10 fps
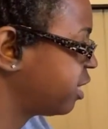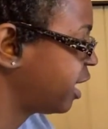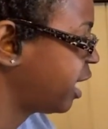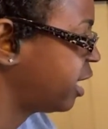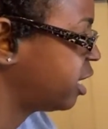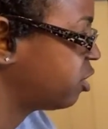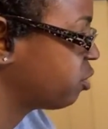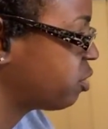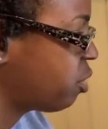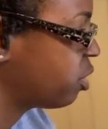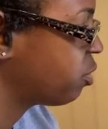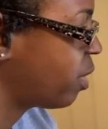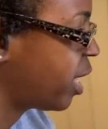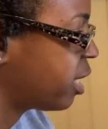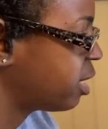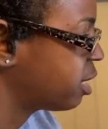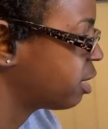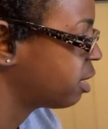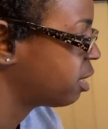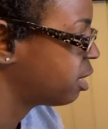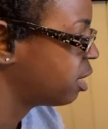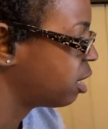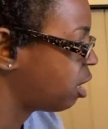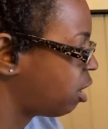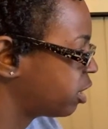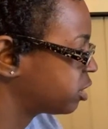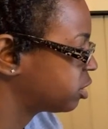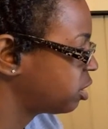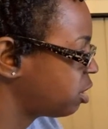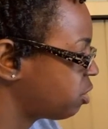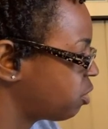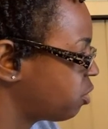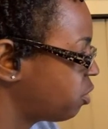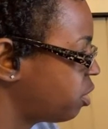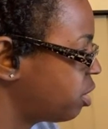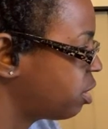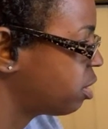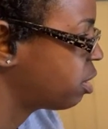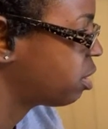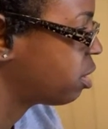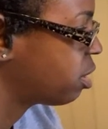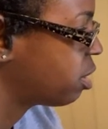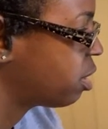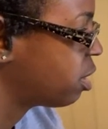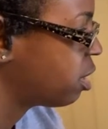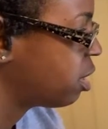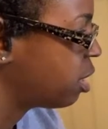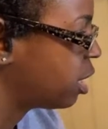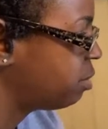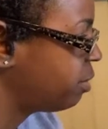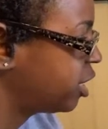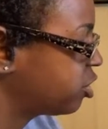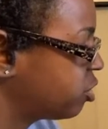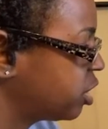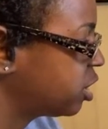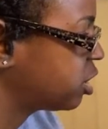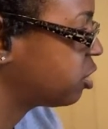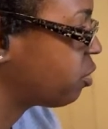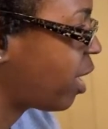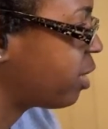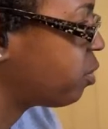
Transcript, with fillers: they can't get through no other way all right so let me make sure this is the right